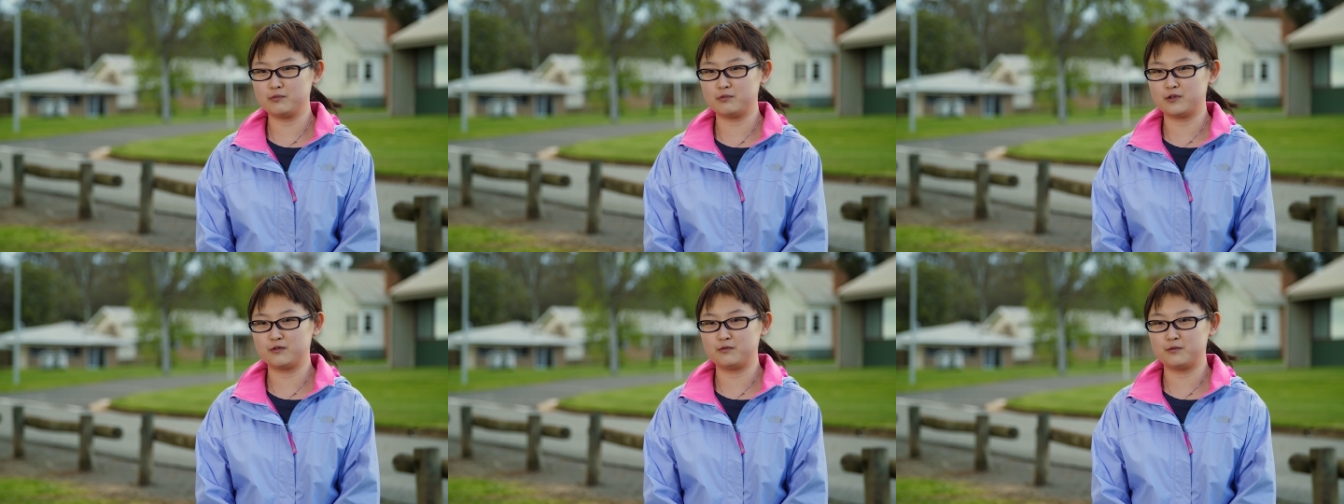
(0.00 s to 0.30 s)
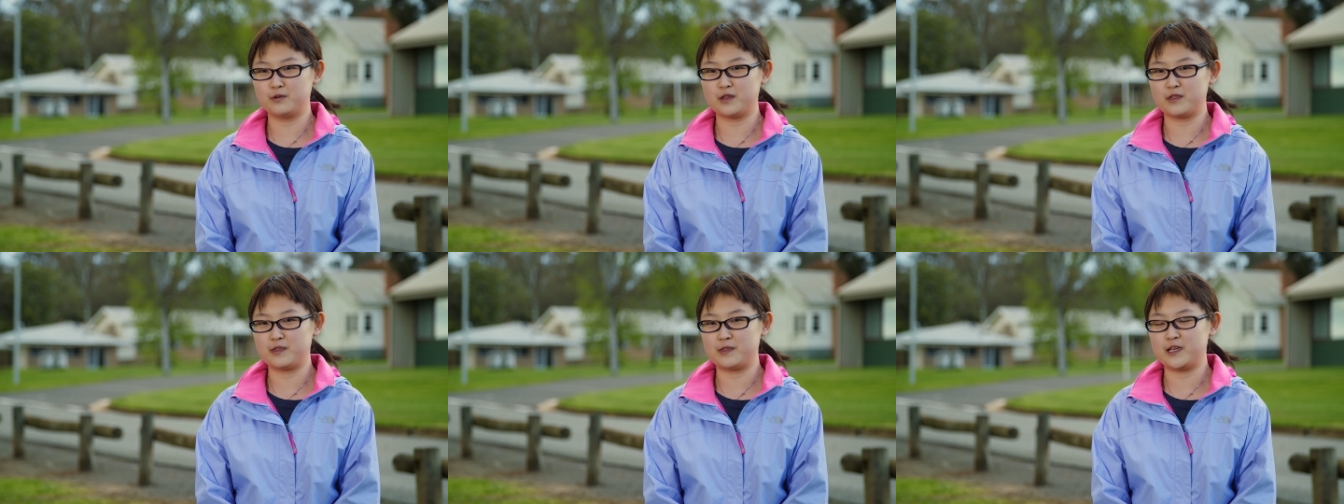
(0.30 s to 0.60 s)
work
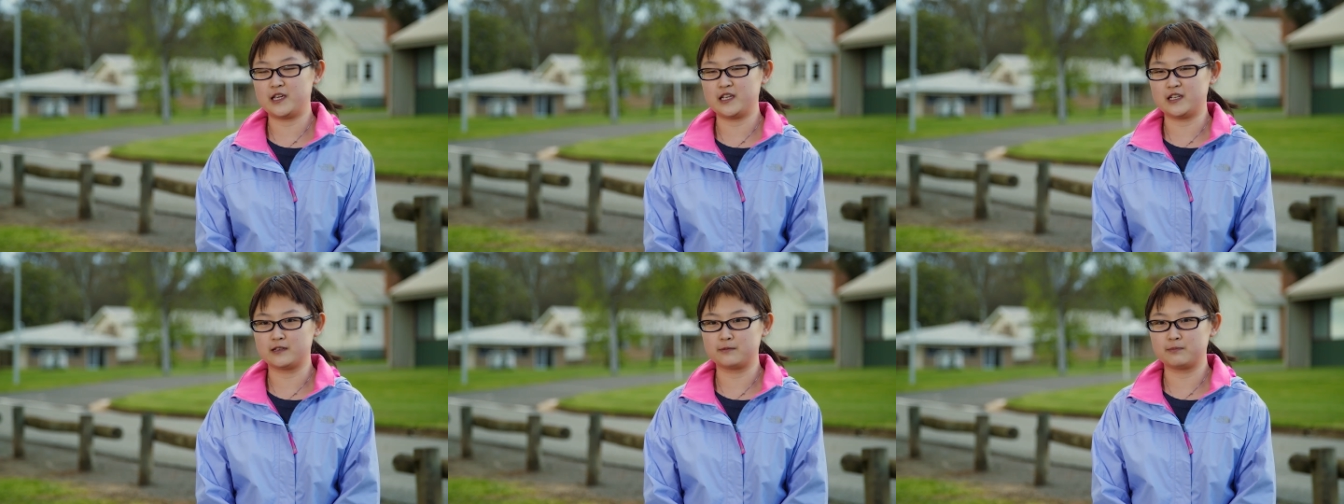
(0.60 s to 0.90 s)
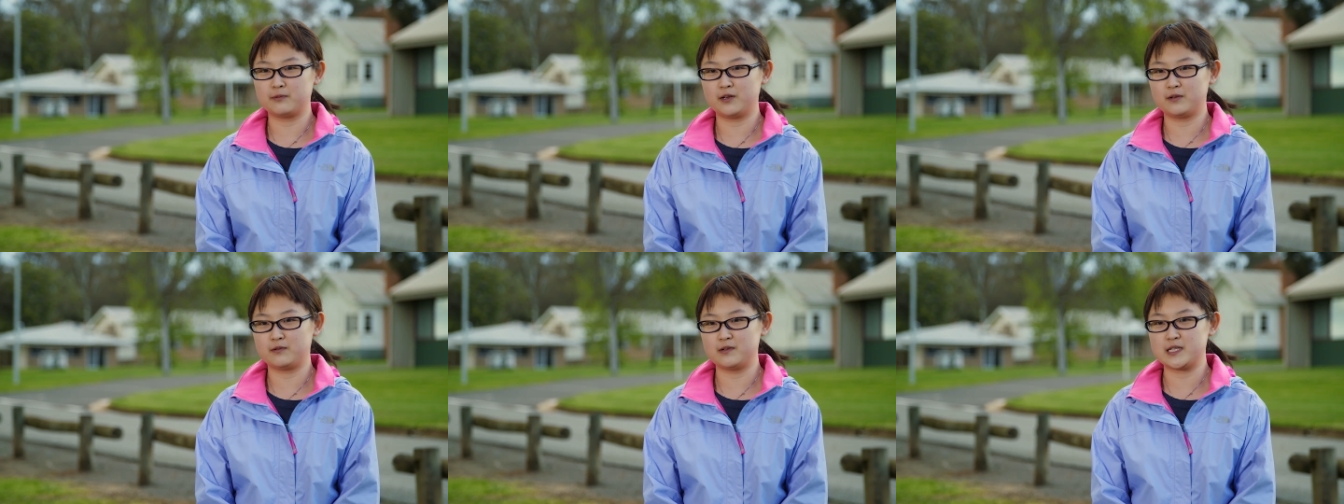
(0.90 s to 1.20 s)
with the
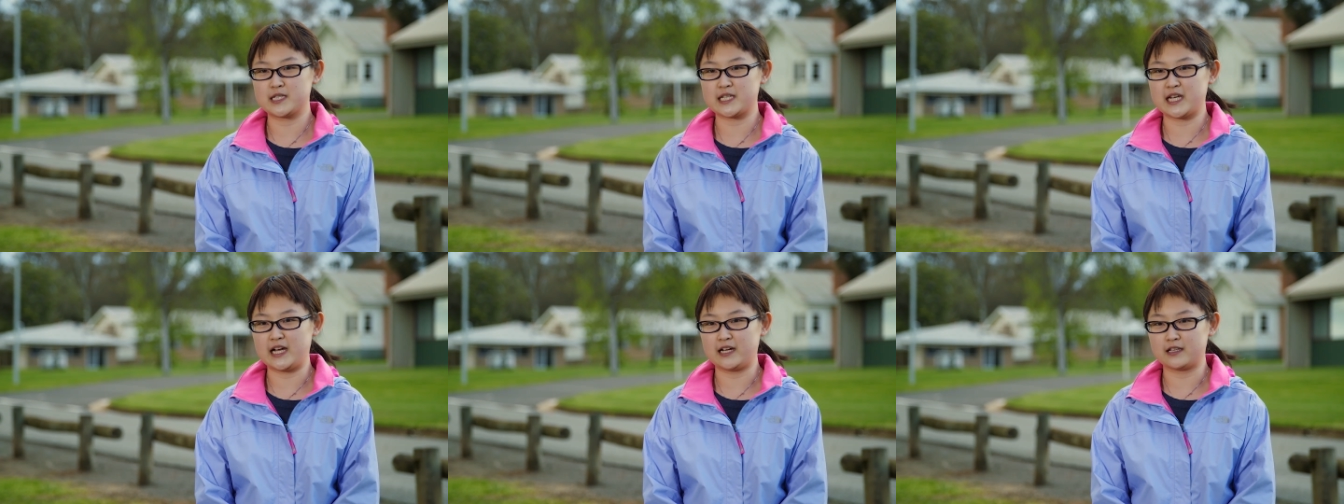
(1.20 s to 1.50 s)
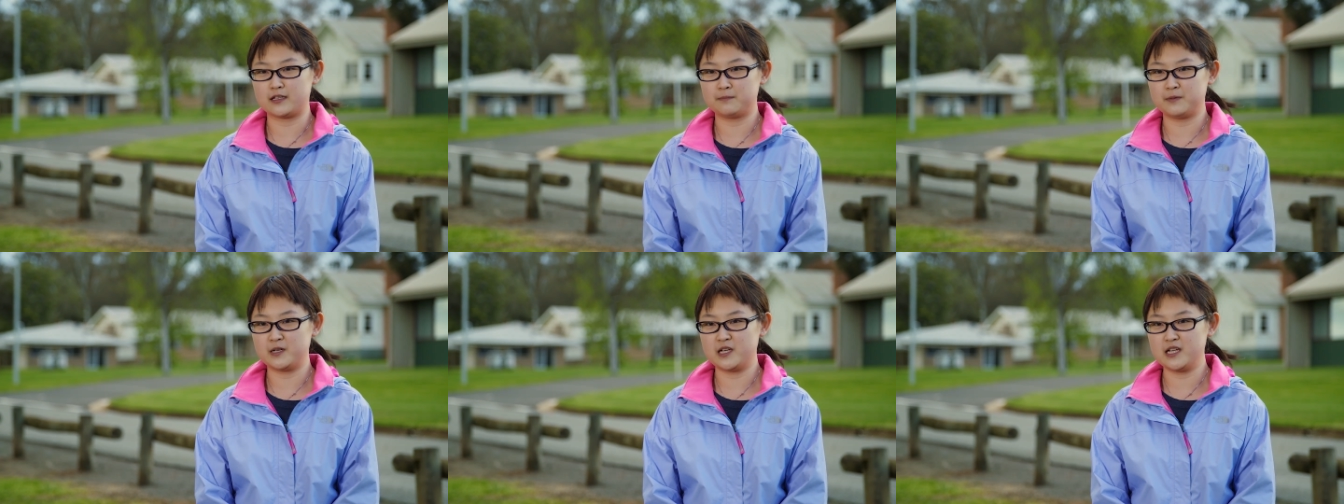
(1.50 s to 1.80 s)
experienced
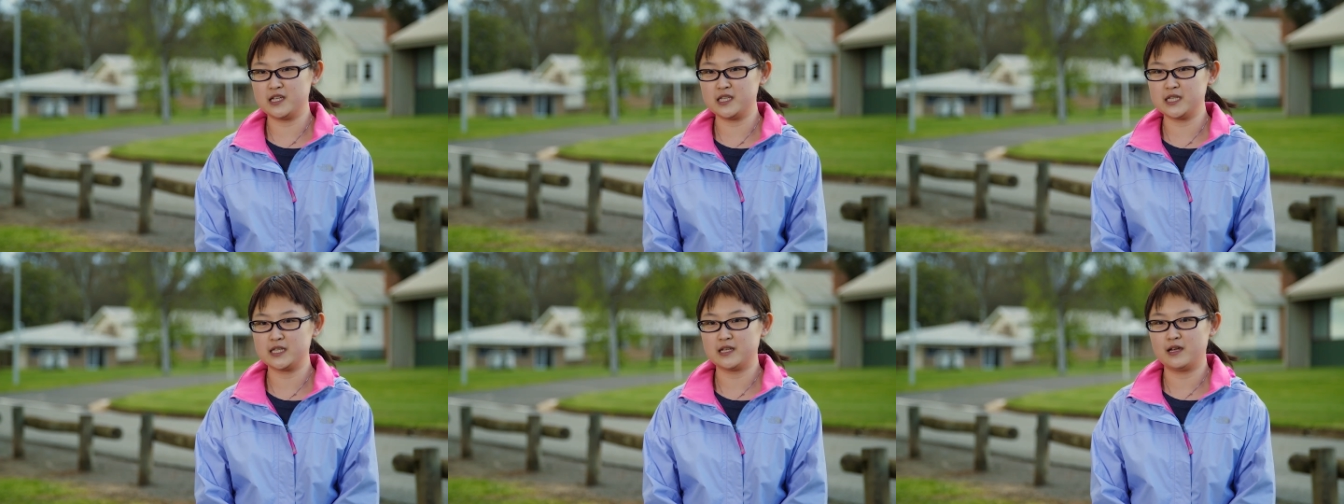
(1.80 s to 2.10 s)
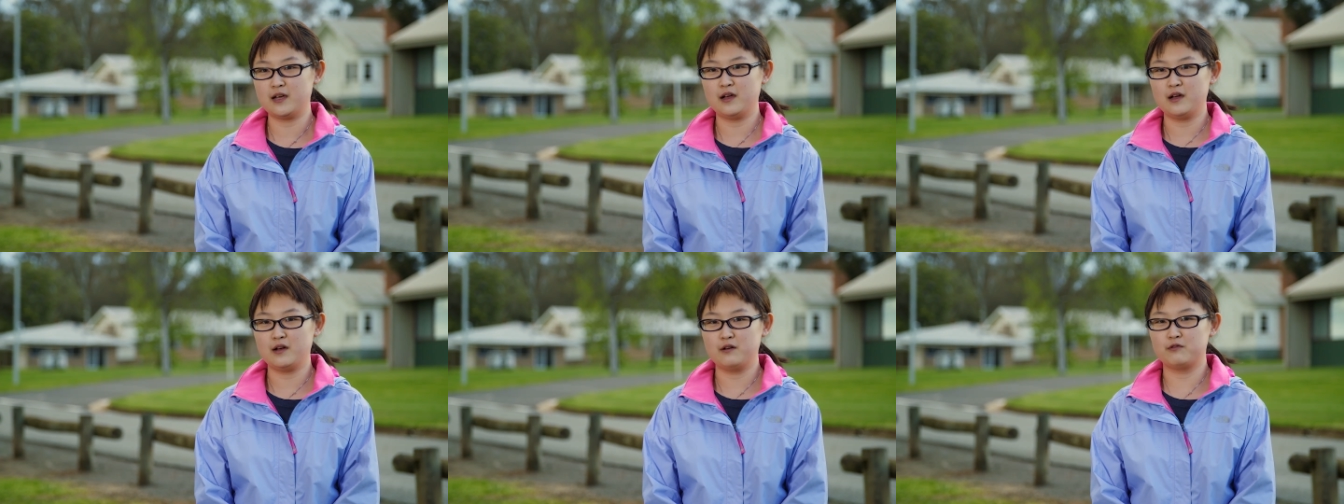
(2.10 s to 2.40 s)
experts,
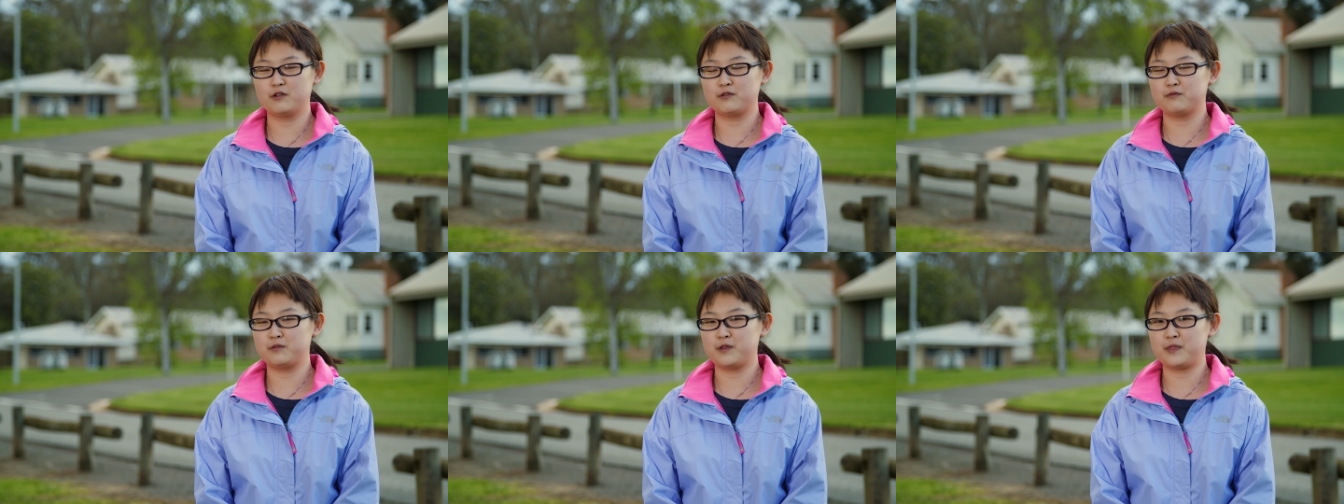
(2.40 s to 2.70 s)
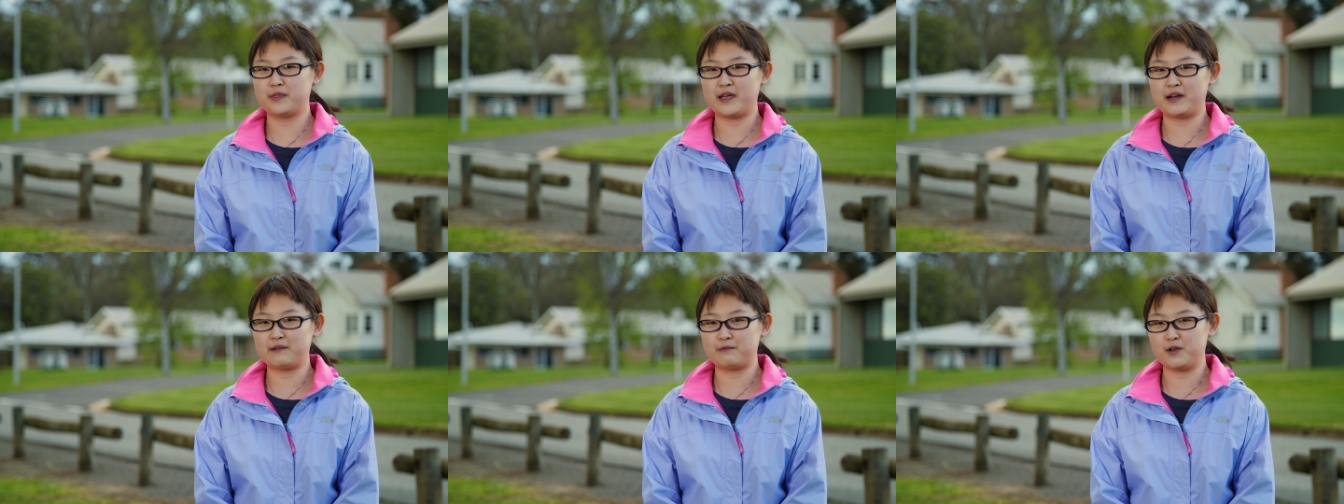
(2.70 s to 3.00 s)
work
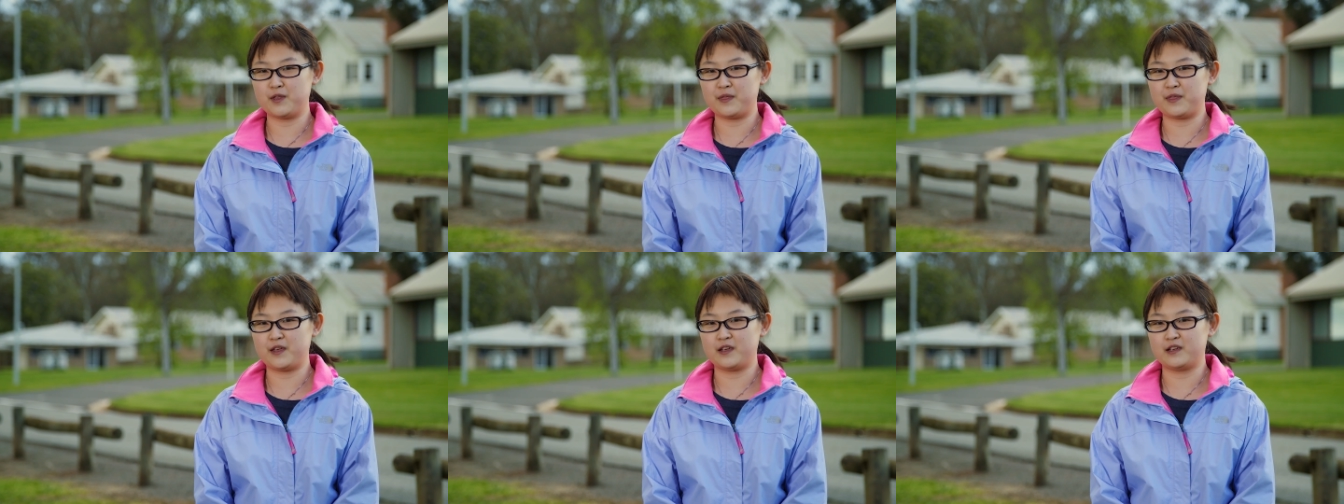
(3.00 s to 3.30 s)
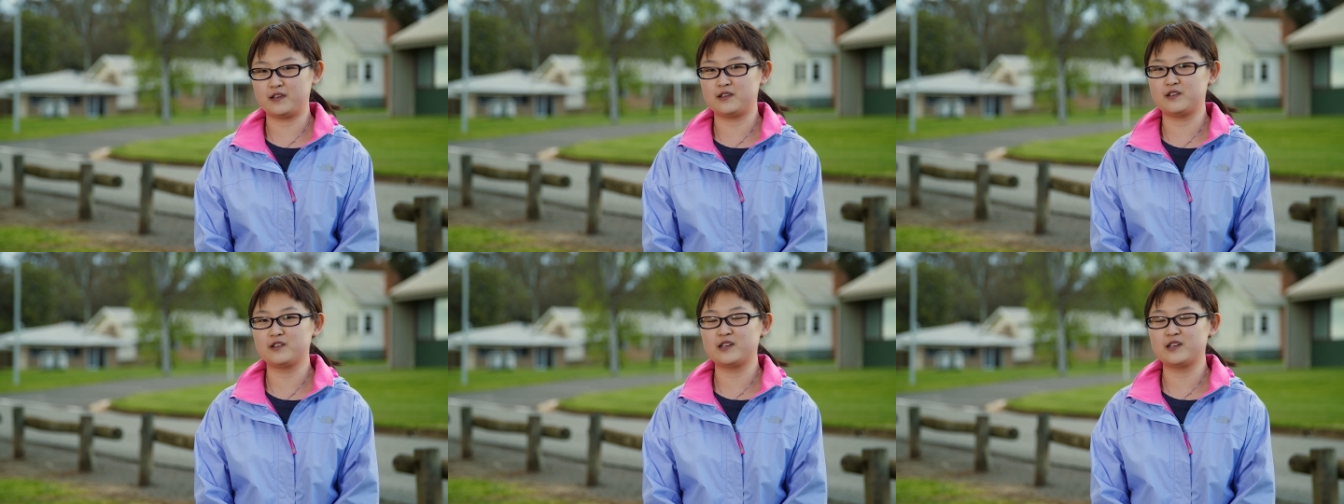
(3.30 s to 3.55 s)
with everything.